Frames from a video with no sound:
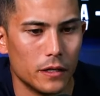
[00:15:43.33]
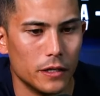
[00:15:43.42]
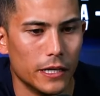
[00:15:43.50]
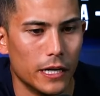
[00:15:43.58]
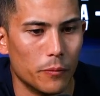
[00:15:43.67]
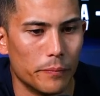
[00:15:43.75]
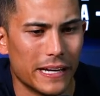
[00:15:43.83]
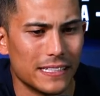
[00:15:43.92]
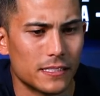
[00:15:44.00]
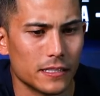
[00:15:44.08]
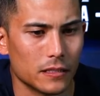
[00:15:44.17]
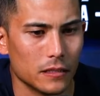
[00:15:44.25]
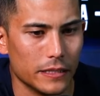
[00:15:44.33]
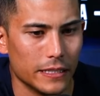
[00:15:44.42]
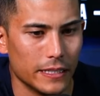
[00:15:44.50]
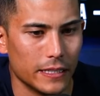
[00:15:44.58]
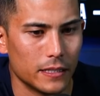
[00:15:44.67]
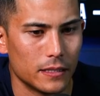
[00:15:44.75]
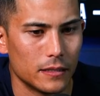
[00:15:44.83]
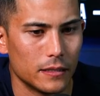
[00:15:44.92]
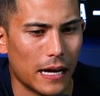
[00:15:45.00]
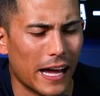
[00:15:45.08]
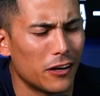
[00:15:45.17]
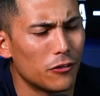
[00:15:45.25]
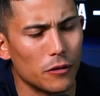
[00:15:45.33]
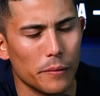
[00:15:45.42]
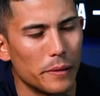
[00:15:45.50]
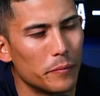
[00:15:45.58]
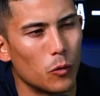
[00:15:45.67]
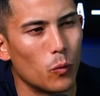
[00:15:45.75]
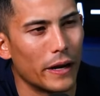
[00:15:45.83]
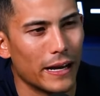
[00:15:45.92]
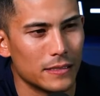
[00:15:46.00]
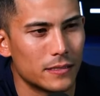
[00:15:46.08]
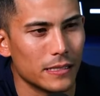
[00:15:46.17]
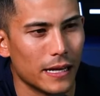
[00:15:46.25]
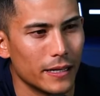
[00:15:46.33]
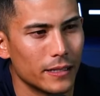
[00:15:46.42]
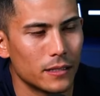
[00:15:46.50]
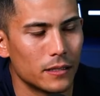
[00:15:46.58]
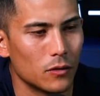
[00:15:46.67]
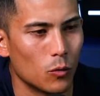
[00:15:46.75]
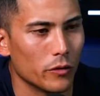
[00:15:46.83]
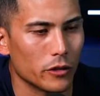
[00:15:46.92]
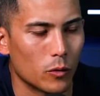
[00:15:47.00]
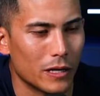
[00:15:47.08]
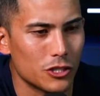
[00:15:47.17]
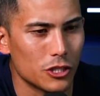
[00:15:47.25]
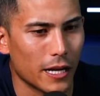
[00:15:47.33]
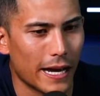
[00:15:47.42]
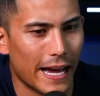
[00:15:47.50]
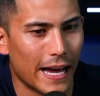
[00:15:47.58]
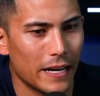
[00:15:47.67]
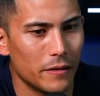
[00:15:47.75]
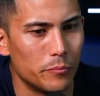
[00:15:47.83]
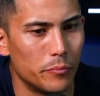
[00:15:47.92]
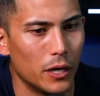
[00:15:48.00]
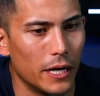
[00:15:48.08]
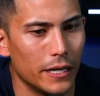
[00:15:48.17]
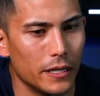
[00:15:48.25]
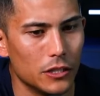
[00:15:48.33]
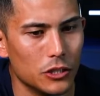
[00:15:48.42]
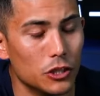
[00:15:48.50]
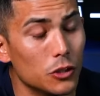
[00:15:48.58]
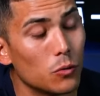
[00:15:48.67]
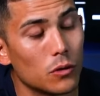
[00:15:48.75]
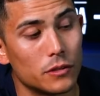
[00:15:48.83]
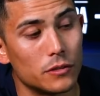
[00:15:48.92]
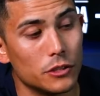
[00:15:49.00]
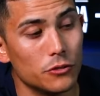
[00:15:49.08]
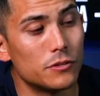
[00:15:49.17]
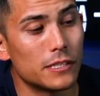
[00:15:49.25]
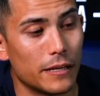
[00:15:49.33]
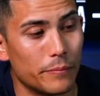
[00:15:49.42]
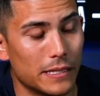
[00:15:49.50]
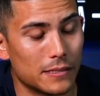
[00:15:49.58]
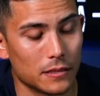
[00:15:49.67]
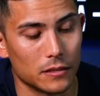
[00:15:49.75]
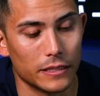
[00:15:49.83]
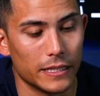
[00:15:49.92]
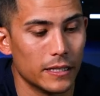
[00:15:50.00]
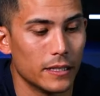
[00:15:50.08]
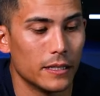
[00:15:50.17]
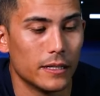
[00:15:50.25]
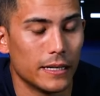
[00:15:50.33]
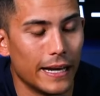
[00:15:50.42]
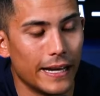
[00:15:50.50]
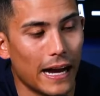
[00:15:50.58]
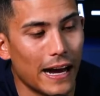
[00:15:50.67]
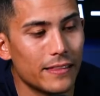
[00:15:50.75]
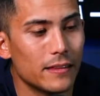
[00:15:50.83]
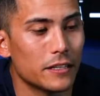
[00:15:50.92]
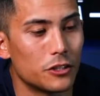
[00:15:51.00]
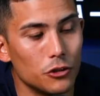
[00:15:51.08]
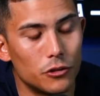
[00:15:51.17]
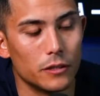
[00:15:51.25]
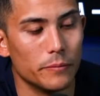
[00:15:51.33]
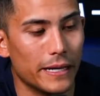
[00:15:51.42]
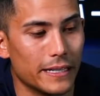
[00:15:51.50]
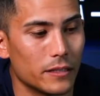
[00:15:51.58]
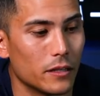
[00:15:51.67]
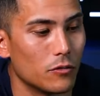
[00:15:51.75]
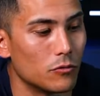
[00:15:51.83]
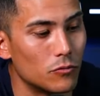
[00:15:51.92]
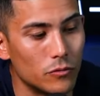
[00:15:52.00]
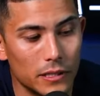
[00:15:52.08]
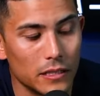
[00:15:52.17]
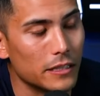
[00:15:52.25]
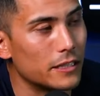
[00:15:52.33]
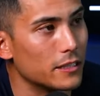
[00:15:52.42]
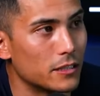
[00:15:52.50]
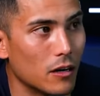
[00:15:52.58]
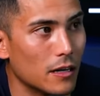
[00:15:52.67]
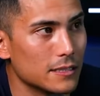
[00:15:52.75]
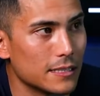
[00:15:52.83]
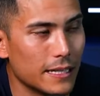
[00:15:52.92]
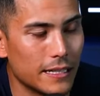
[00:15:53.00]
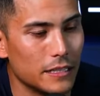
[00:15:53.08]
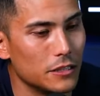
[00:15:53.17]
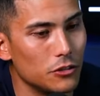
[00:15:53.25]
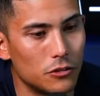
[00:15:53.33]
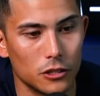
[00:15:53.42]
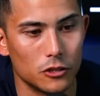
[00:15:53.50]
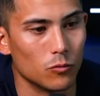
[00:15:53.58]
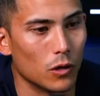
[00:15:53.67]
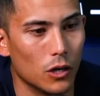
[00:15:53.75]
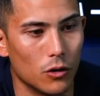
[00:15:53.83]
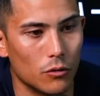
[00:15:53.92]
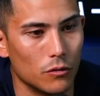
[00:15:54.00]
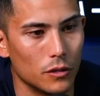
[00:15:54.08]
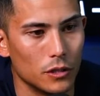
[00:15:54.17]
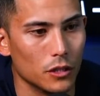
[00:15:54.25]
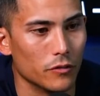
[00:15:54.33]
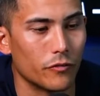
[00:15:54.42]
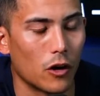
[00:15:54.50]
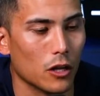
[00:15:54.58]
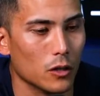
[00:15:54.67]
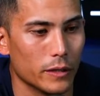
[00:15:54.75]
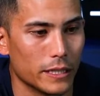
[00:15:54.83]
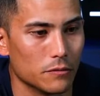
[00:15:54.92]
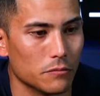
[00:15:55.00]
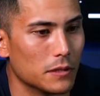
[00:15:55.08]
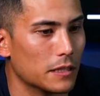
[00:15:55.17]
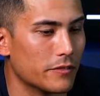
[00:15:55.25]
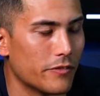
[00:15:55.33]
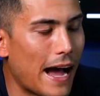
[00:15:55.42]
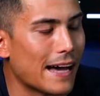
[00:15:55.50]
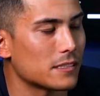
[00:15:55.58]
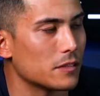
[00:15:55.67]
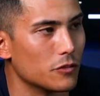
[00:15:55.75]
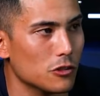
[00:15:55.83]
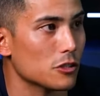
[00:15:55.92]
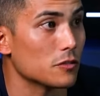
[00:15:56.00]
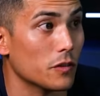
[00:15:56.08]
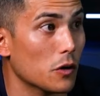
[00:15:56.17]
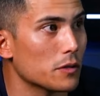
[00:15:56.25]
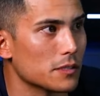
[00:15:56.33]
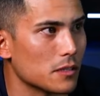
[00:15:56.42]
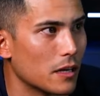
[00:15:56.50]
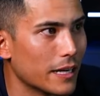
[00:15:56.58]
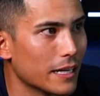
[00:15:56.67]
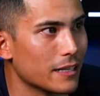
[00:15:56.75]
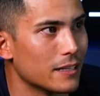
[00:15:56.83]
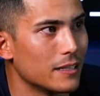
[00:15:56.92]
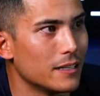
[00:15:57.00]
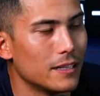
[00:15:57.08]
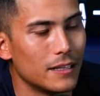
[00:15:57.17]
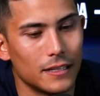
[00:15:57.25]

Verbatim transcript: you know, basically, I don't remember what I said or the question I had, but you were you said basically, "Hey, I think you could make really good content and you could grow your following really fast if you just focused on it." Mm-hmm.